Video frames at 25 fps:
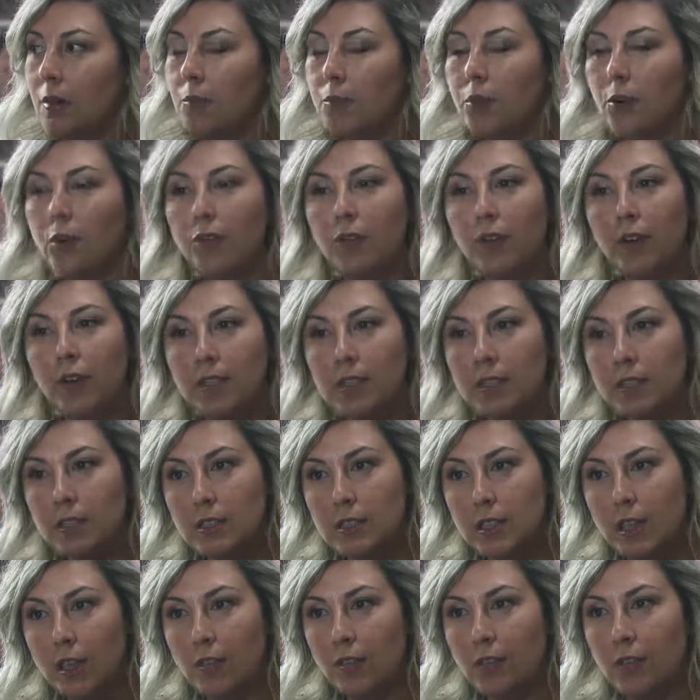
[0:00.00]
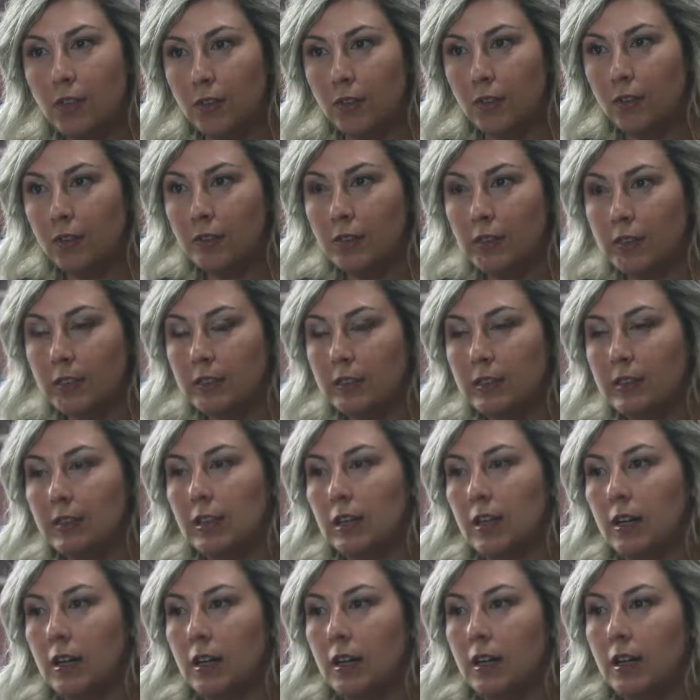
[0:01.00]
Professors have different
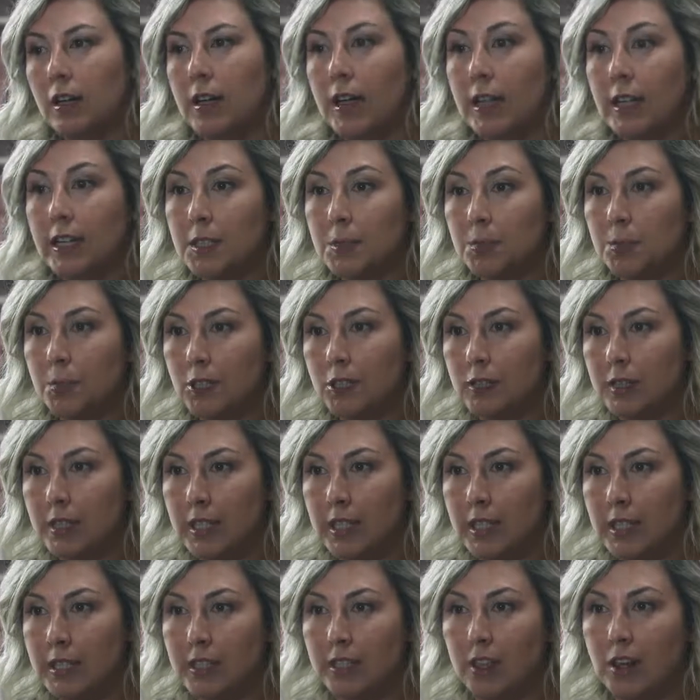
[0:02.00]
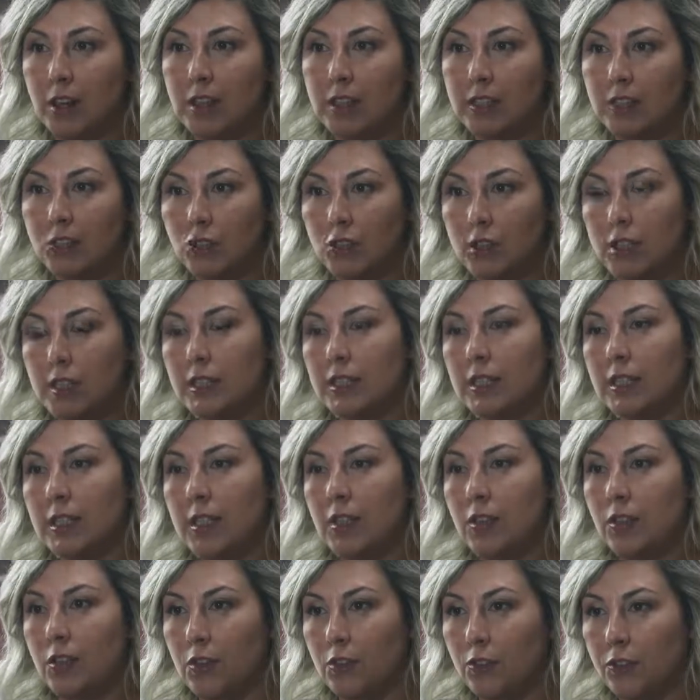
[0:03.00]
expertise, they are interested
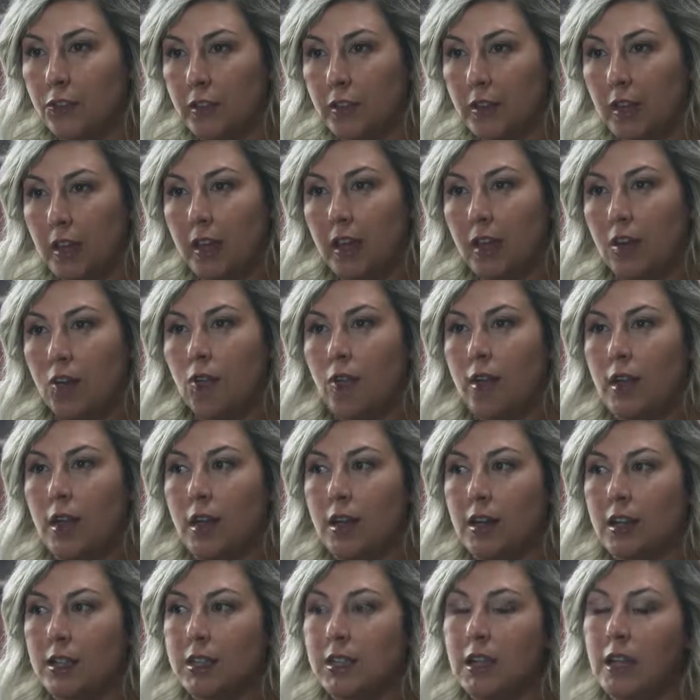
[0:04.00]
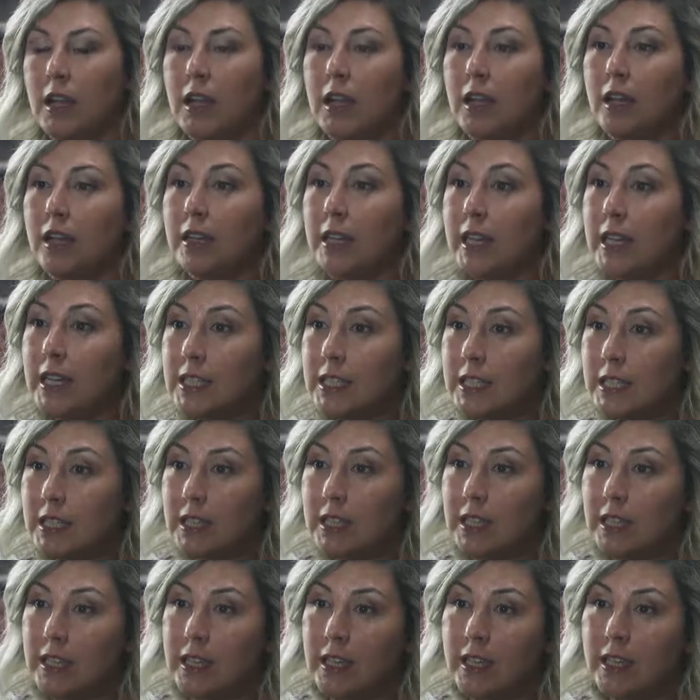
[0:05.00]
in different areas. They
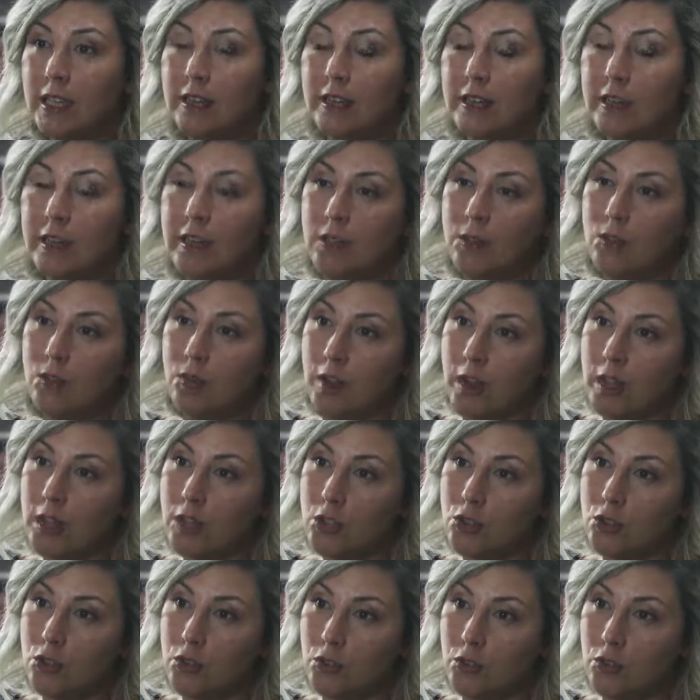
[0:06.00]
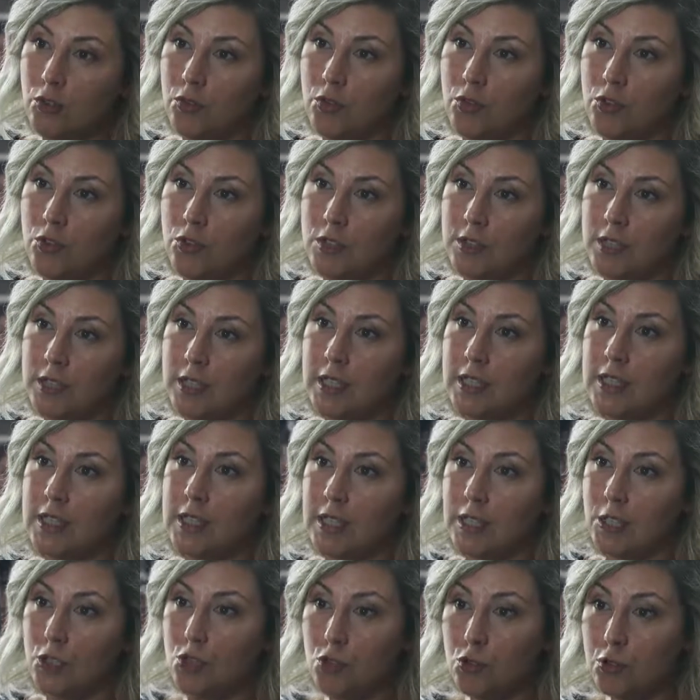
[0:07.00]
studied in very good universities
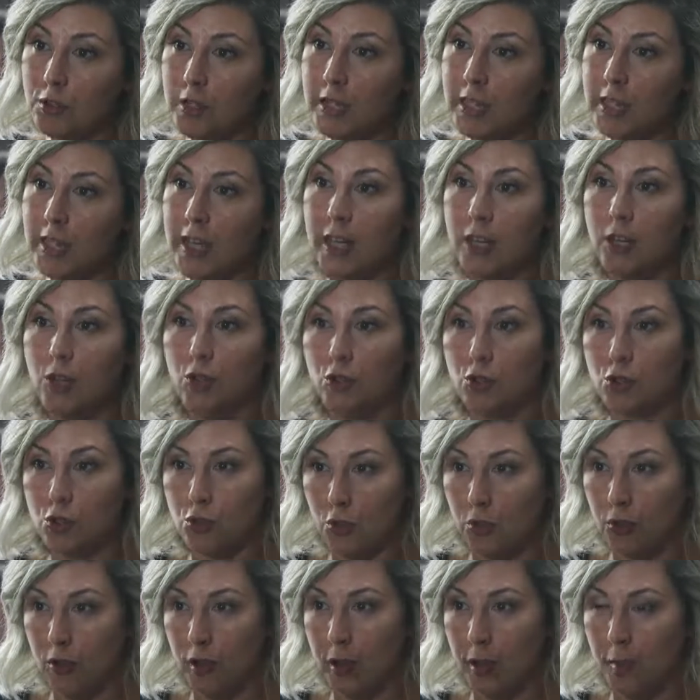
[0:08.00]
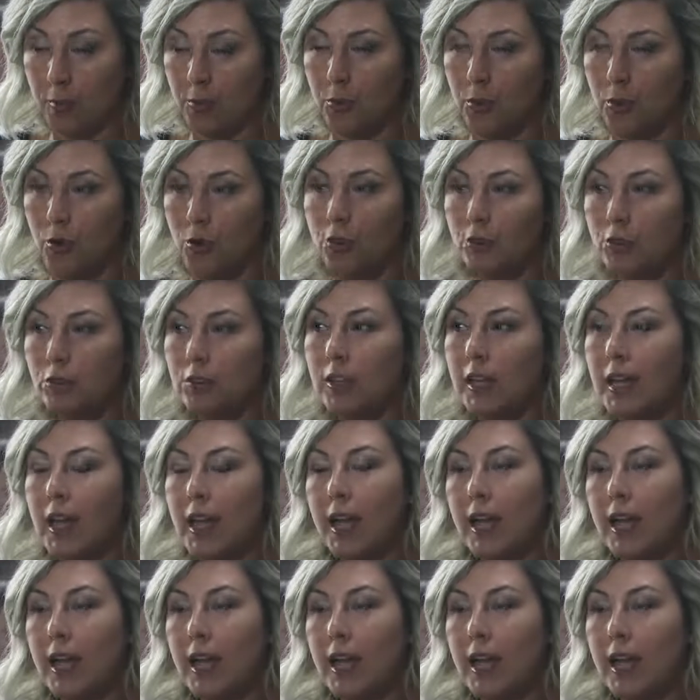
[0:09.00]
in Turkey and also abroad.